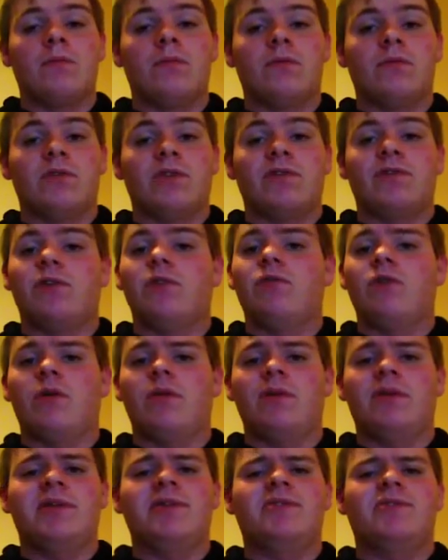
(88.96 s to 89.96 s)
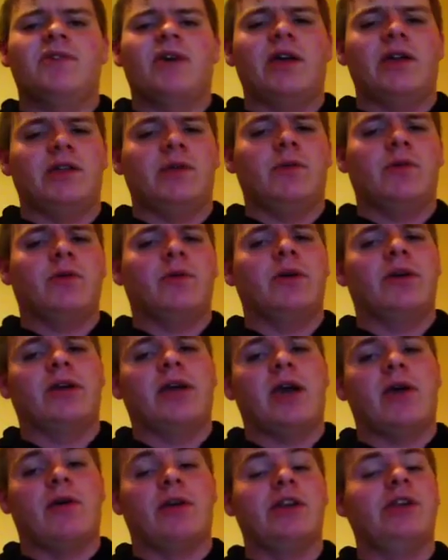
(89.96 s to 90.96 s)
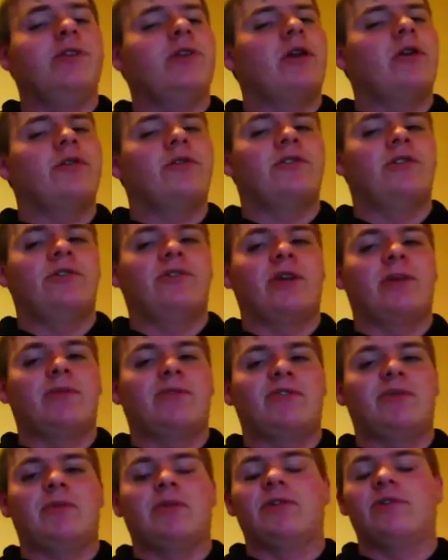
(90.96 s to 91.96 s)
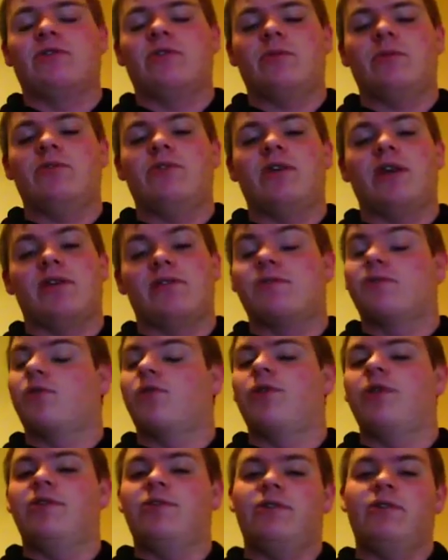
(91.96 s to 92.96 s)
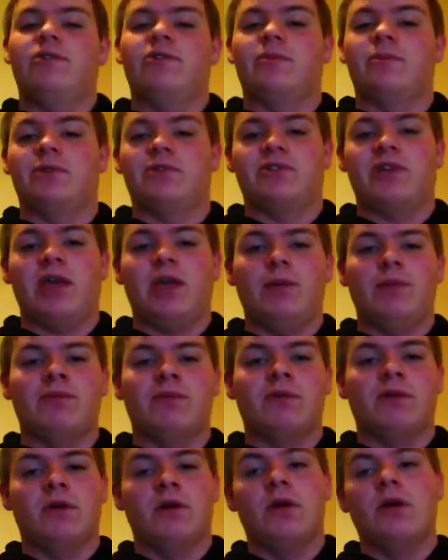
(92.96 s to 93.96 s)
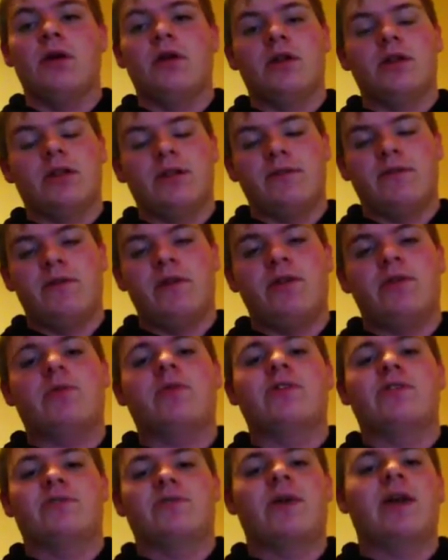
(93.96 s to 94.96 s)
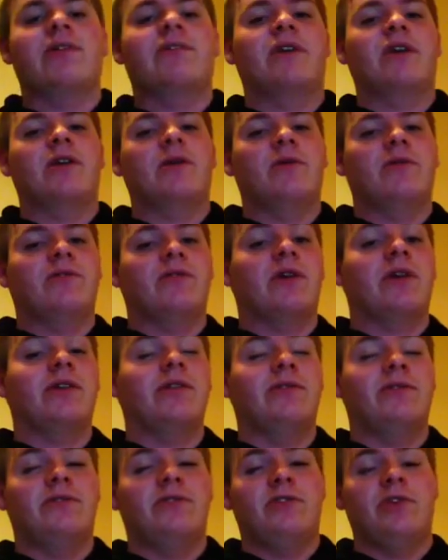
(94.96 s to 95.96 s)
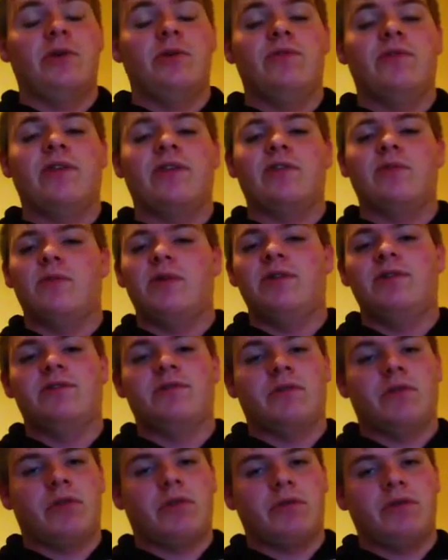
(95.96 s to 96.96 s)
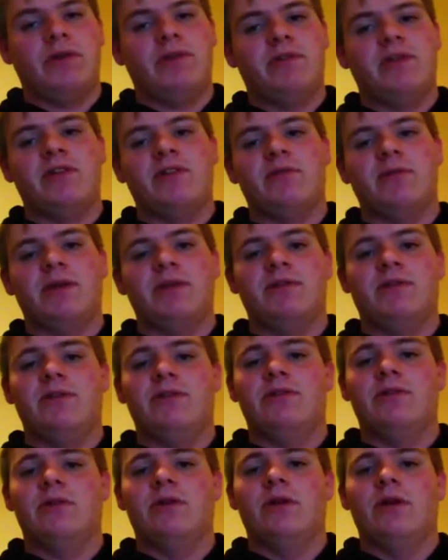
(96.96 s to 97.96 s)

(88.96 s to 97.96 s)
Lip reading: So if you've got a missing side and you want to work out, and you know the two shapes are similar, so someone says, I've got these two similar shapes. The first one is a rectangle with sides 2 centimeters and 3 centimeters,